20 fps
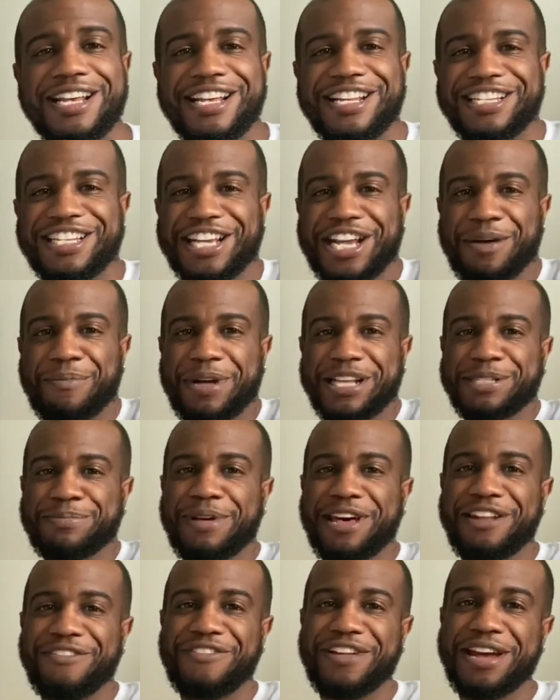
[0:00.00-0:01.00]
Check out my
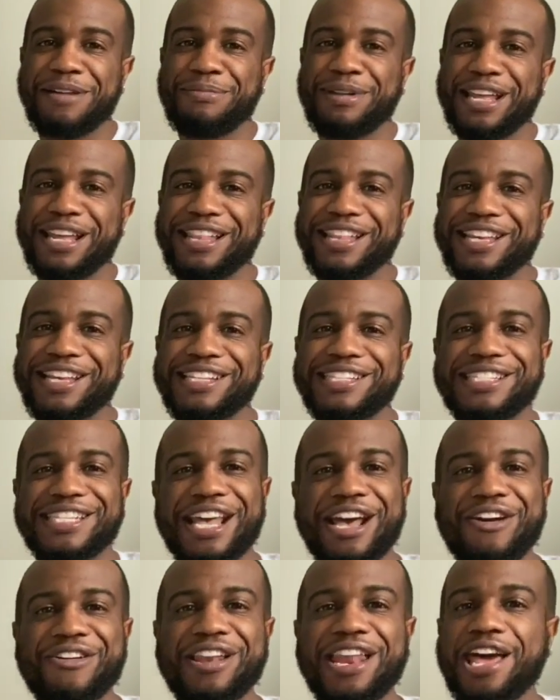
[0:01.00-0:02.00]
Spotify playlist,
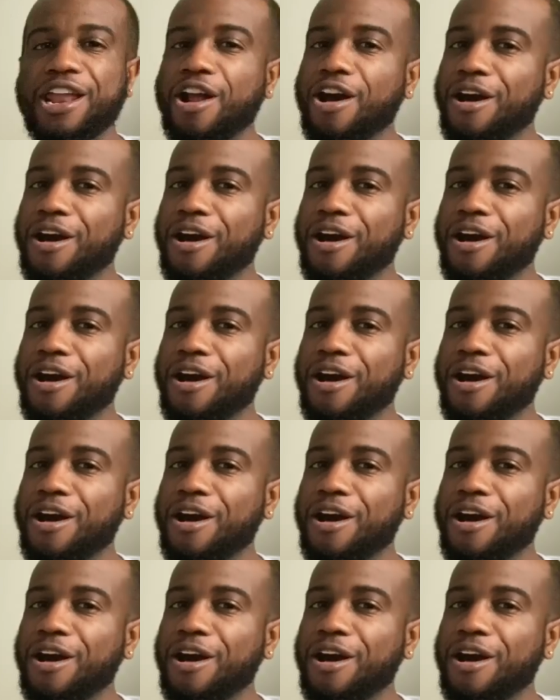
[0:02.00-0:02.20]
SoundCloud,